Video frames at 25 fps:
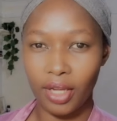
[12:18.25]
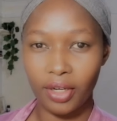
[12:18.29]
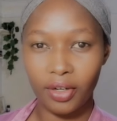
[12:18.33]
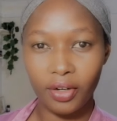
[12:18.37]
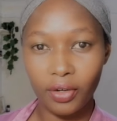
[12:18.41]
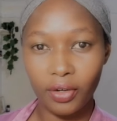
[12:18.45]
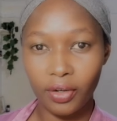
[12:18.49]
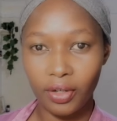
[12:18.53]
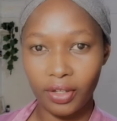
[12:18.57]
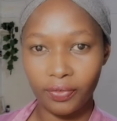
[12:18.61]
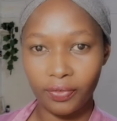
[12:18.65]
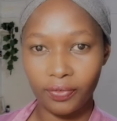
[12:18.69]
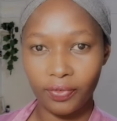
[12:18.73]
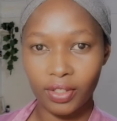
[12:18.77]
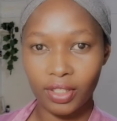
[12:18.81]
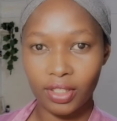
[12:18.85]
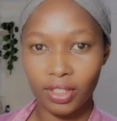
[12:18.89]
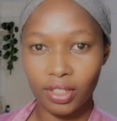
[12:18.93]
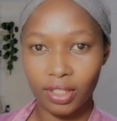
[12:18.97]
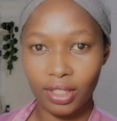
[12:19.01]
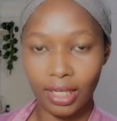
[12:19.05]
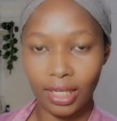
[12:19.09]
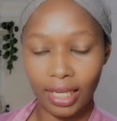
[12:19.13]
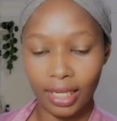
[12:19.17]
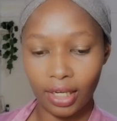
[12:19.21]
I don't know if
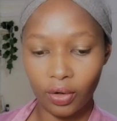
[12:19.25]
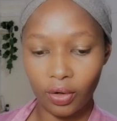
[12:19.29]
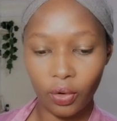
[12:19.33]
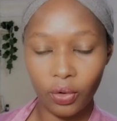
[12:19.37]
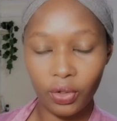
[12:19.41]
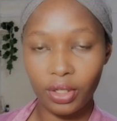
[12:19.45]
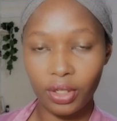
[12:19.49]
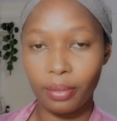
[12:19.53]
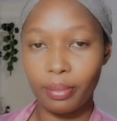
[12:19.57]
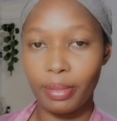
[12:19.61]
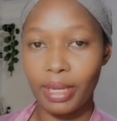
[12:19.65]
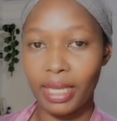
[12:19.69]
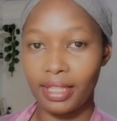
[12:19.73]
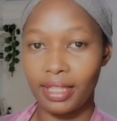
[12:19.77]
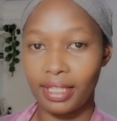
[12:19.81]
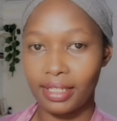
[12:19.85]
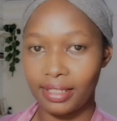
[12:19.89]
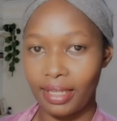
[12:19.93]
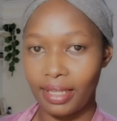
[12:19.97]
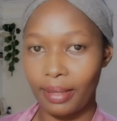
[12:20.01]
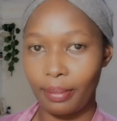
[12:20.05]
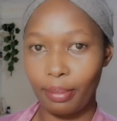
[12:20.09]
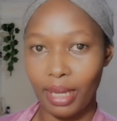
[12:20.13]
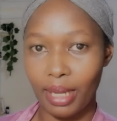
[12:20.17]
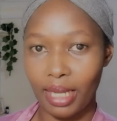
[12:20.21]
it's like owned by the
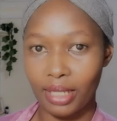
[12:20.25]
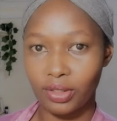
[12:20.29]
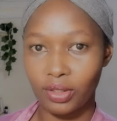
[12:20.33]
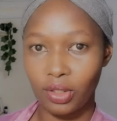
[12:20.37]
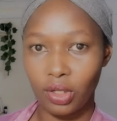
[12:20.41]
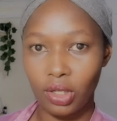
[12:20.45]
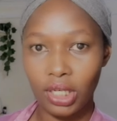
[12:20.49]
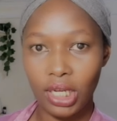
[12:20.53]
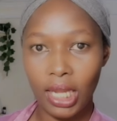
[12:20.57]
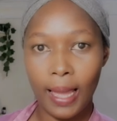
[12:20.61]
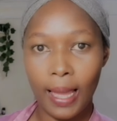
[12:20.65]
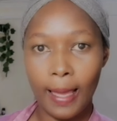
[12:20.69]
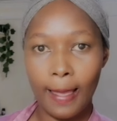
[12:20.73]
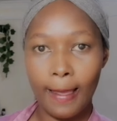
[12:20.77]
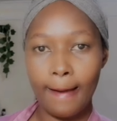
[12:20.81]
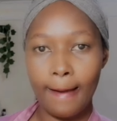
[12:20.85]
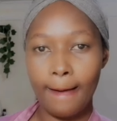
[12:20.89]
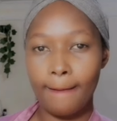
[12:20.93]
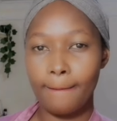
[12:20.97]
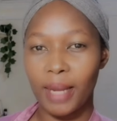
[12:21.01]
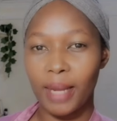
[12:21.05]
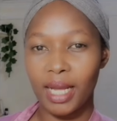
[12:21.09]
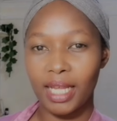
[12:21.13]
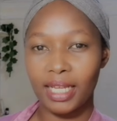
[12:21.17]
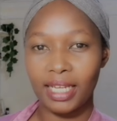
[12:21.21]
same person,
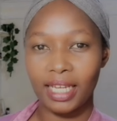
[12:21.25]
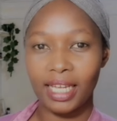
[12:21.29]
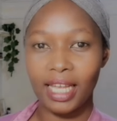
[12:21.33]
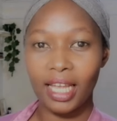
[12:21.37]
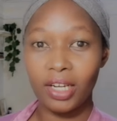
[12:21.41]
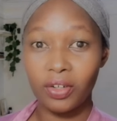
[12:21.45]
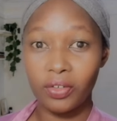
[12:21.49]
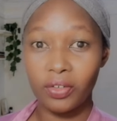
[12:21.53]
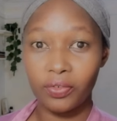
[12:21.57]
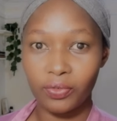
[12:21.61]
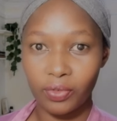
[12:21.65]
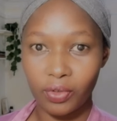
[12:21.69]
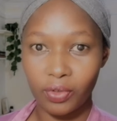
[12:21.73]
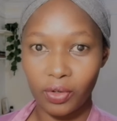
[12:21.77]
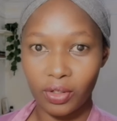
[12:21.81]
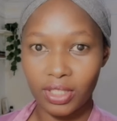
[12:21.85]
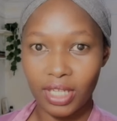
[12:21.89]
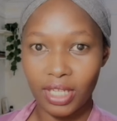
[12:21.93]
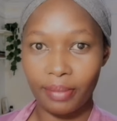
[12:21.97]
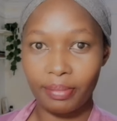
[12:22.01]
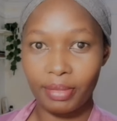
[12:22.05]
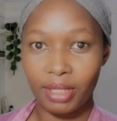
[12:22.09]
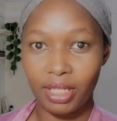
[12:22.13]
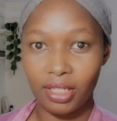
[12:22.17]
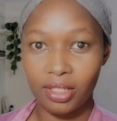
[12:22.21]
but I kind of
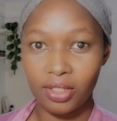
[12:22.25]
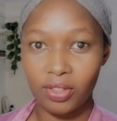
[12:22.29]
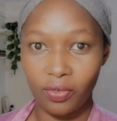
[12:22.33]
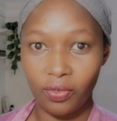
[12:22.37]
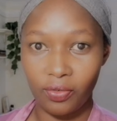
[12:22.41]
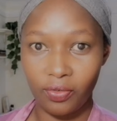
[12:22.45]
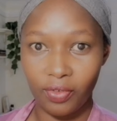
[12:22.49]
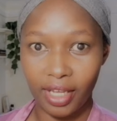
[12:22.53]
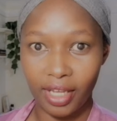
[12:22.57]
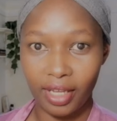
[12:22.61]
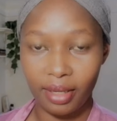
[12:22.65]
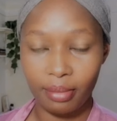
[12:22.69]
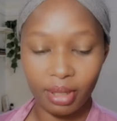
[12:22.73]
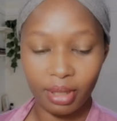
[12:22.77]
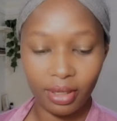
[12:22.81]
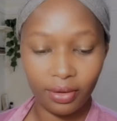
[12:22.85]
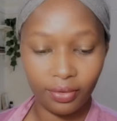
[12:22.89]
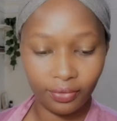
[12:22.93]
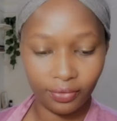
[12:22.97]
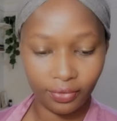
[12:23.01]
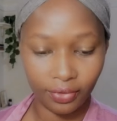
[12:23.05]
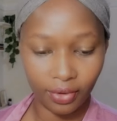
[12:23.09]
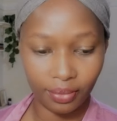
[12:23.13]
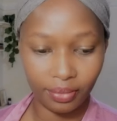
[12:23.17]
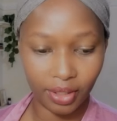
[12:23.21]
got a Miniso vibe
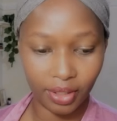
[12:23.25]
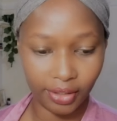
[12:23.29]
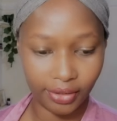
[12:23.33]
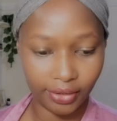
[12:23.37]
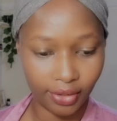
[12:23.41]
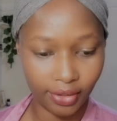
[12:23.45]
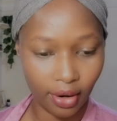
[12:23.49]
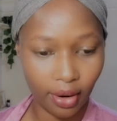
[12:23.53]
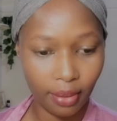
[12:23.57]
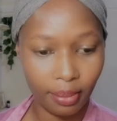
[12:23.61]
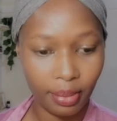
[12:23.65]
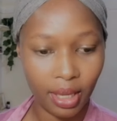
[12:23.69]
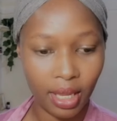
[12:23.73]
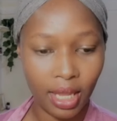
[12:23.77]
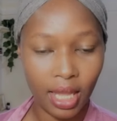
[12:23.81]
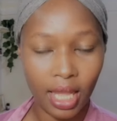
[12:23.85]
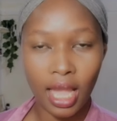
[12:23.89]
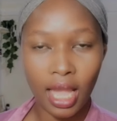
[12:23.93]
from the shop.